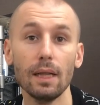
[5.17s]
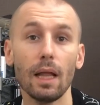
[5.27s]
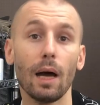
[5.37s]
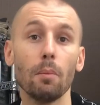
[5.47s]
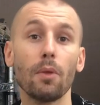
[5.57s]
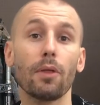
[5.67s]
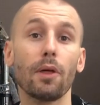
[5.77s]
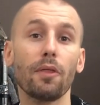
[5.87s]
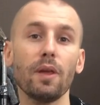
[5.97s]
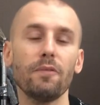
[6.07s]

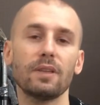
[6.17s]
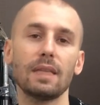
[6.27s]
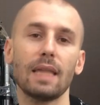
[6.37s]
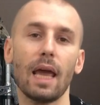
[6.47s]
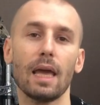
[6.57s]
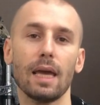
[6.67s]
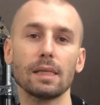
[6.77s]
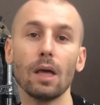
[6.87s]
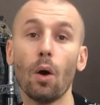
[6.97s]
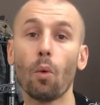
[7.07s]
The theme for today
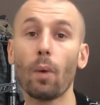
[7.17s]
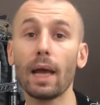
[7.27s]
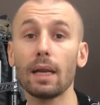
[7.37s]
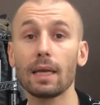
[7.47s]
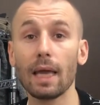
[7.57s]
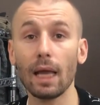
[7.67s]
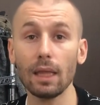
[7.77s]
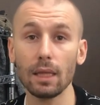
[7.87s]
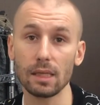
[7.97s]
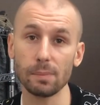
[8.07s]
is when
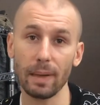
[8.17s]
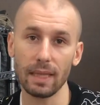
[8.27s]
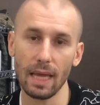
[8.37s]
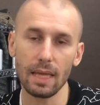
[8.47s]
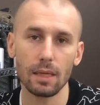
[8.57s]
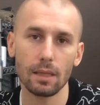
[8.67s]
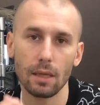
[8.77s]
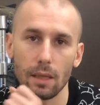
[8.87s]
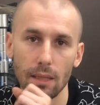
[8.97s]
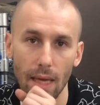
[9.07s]
getting the spectator
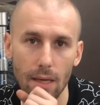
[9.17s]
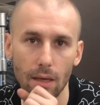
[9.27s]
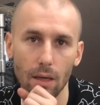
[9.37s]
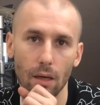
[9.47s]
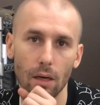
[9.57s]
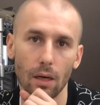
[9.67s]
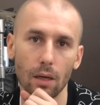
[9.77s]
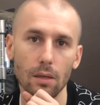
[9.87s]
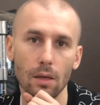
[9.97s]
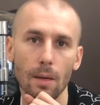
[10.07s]
to take a
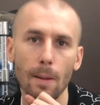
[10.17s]
card,